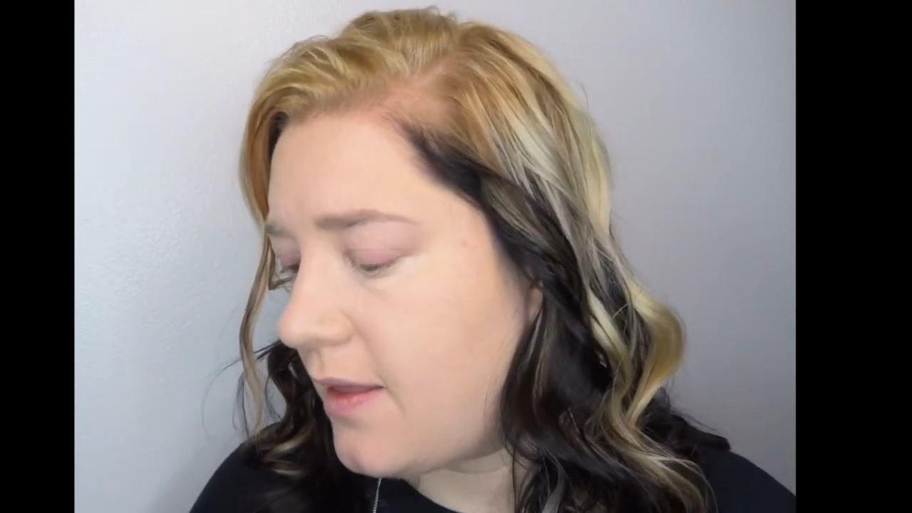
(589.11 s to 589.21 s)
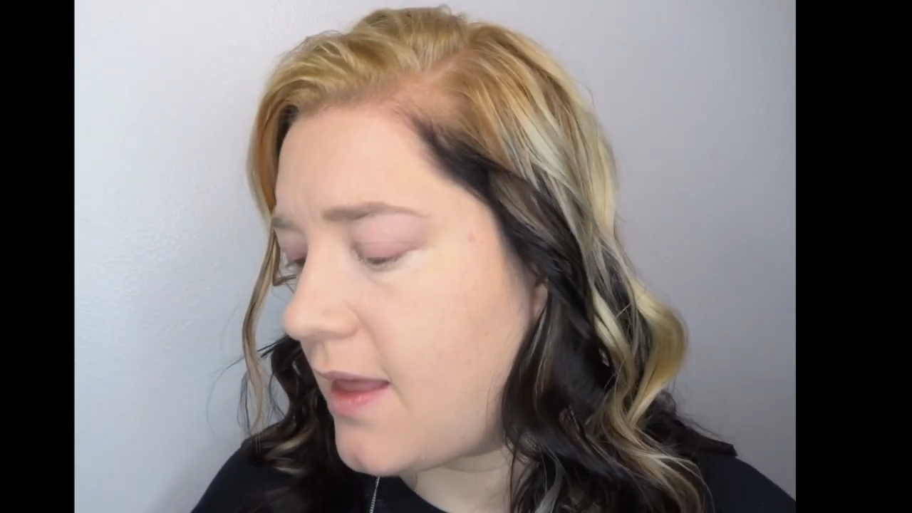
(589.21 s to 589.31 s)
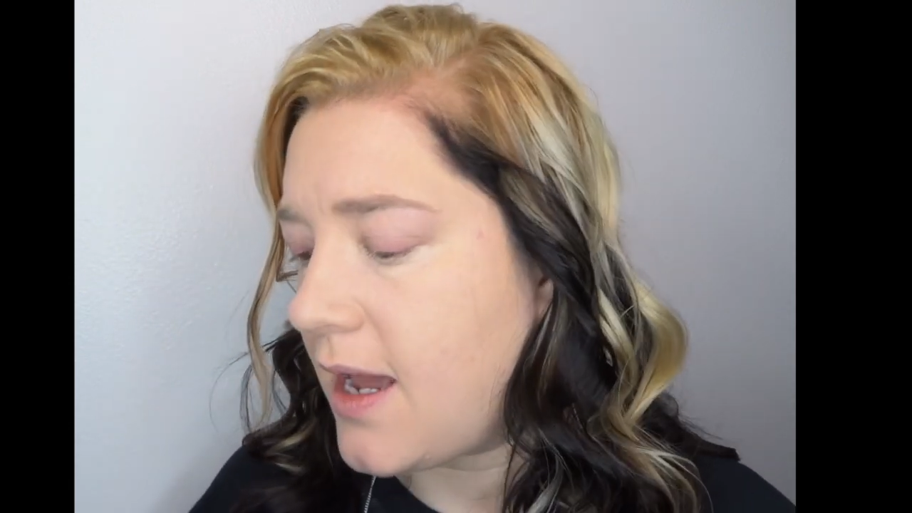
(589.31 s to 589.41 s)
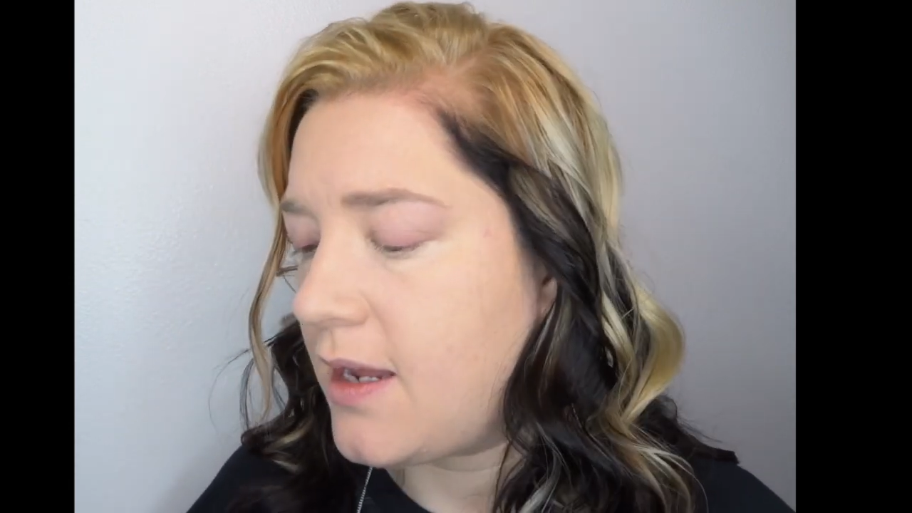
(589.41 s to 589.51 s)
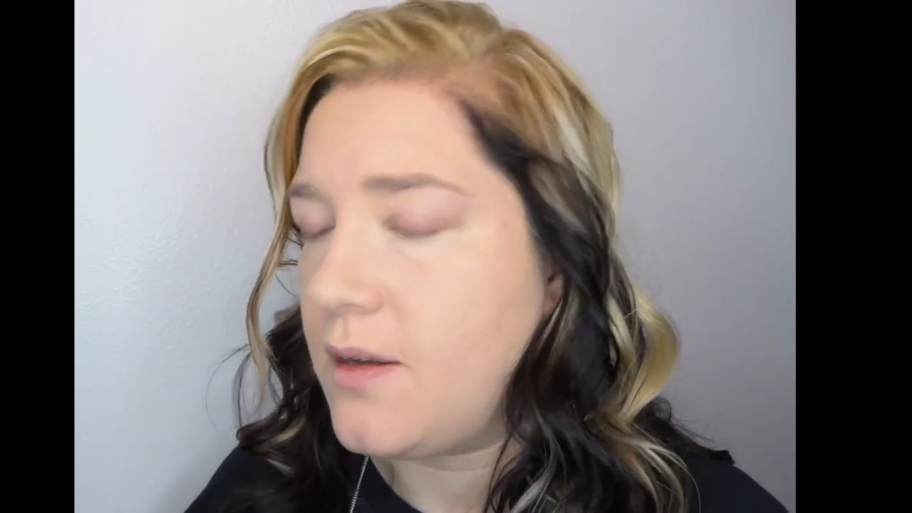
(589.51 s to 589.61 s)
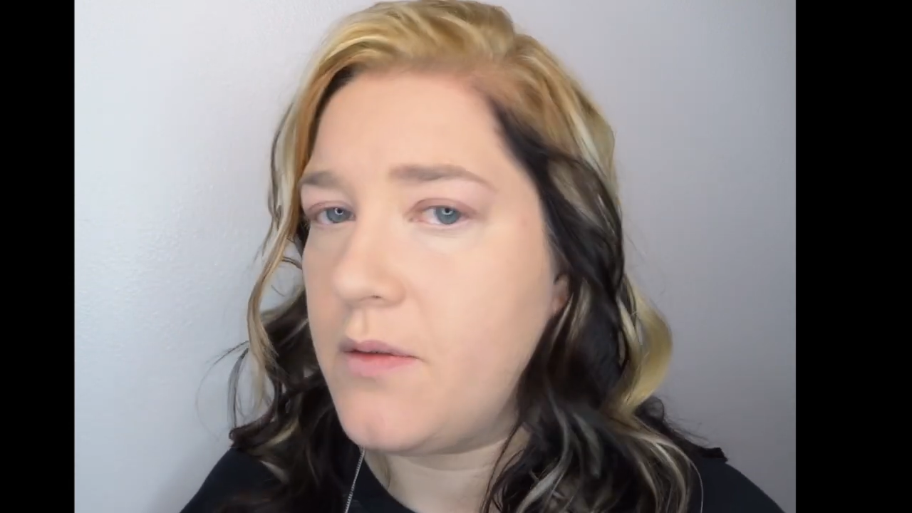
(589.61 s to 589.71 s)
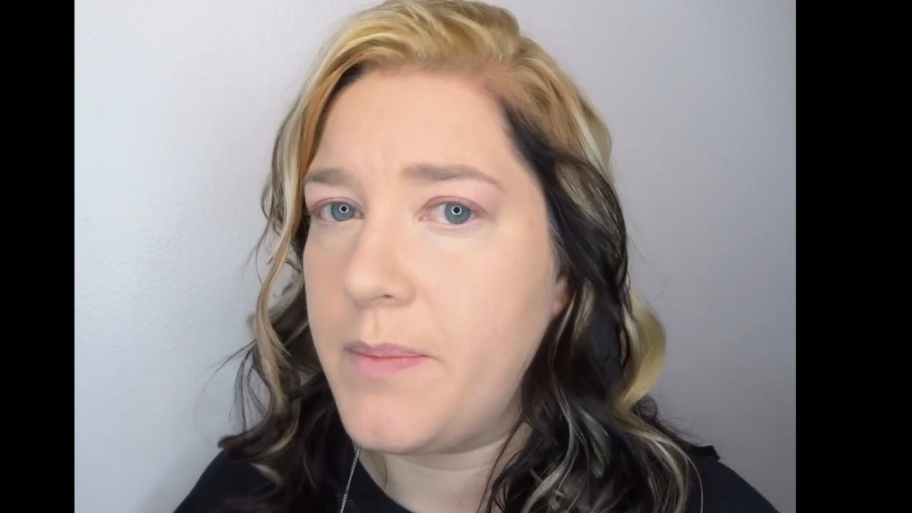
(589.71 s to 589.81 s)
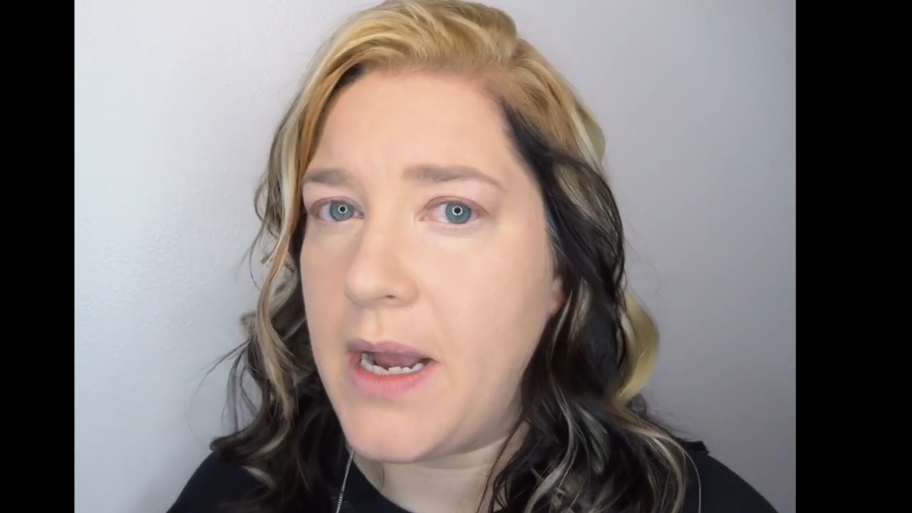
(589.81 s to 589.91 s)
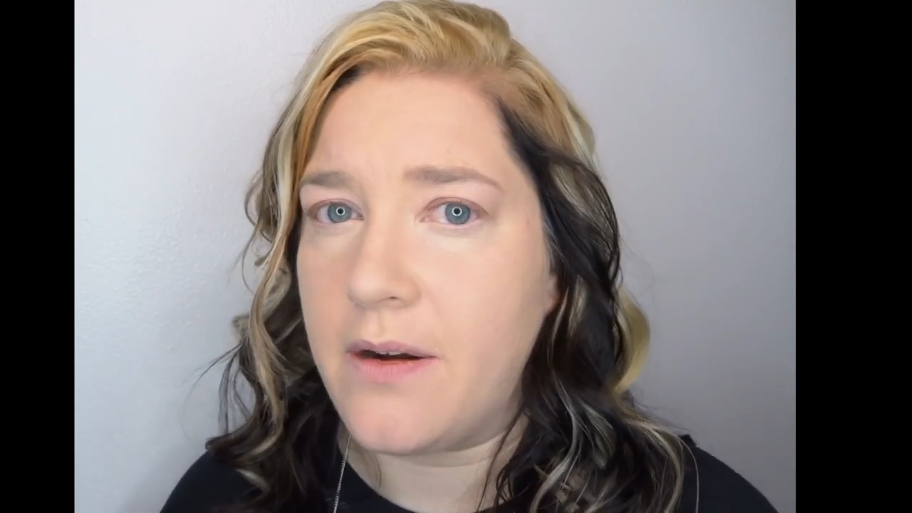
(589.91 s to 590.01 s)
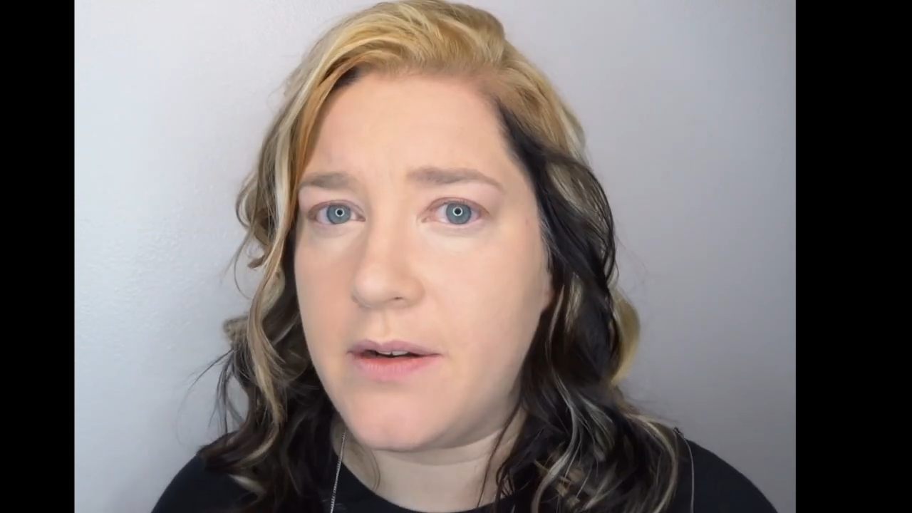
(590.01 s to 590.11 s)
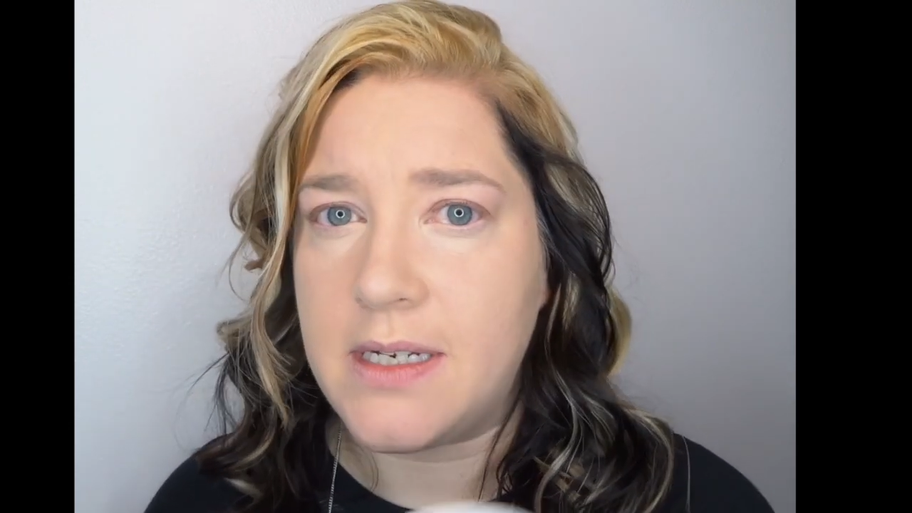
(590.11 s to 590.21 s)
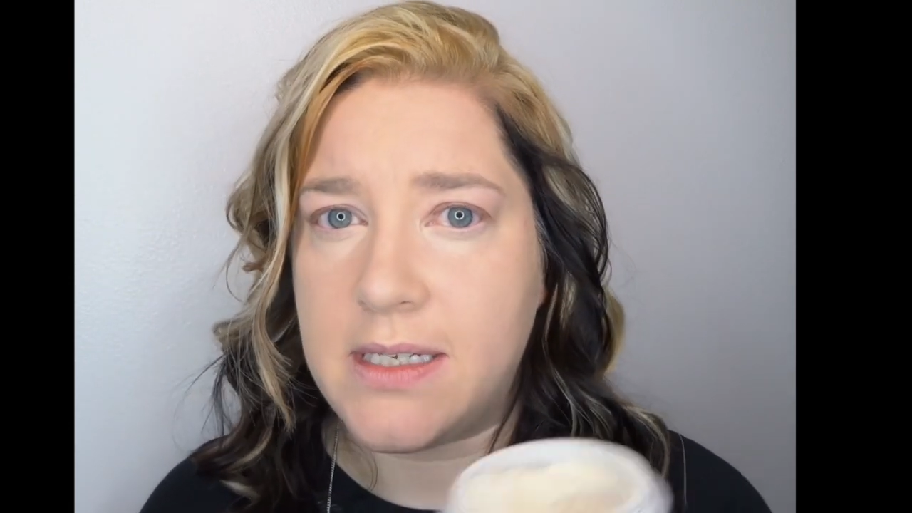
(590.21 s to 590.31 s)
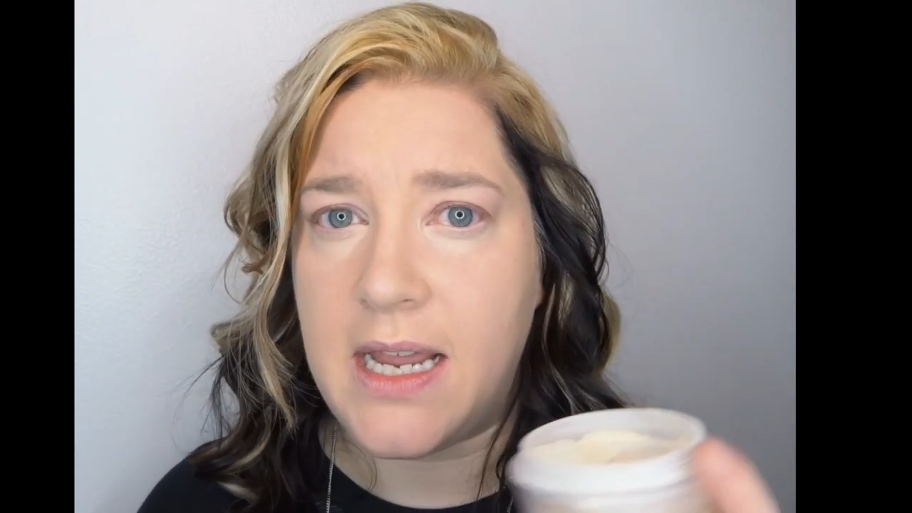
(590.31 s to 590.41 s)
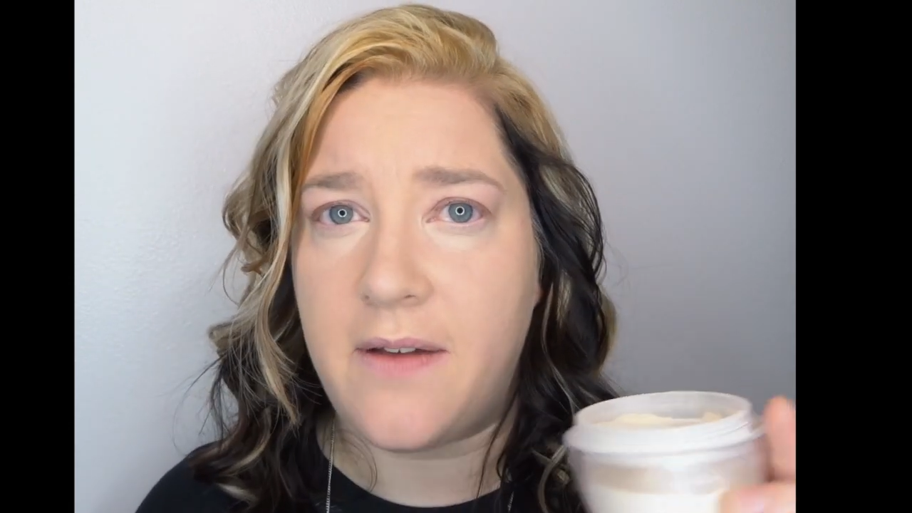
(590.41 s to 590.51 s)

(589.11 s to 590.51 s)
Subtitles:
that your powder doesn't